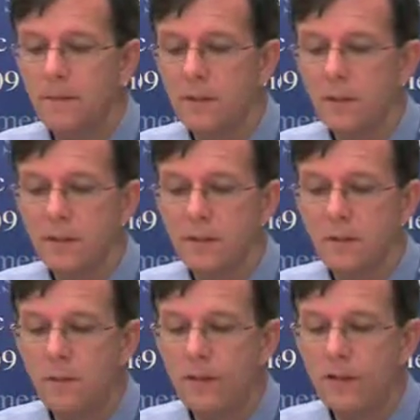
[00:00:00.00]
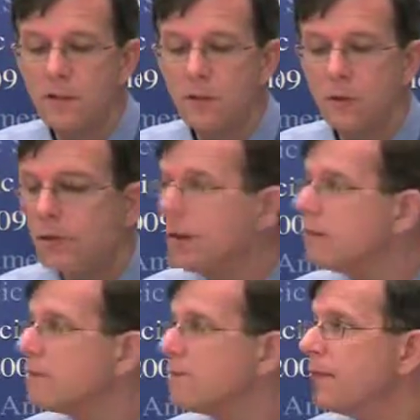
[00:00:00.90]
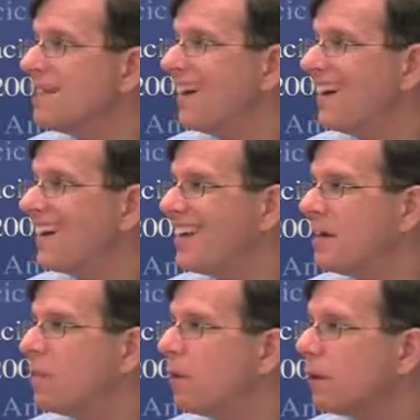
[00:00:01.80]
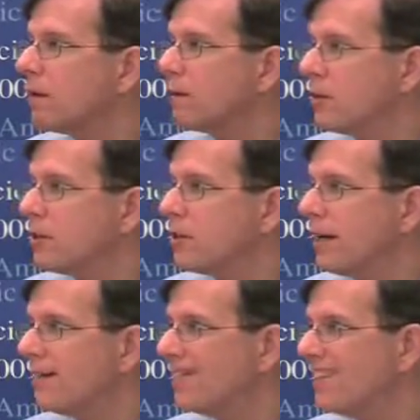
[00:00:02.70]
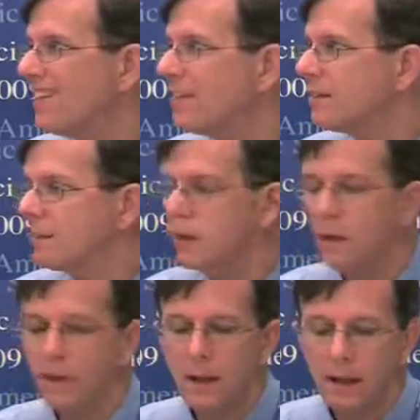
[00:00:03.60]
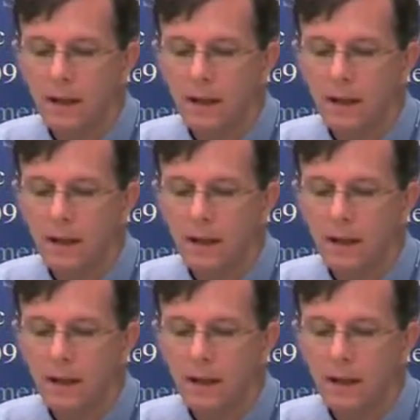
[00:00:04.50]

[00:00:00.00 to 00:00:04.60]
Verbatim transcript: two weeks, two months, and two years, but not anymore when the child went to school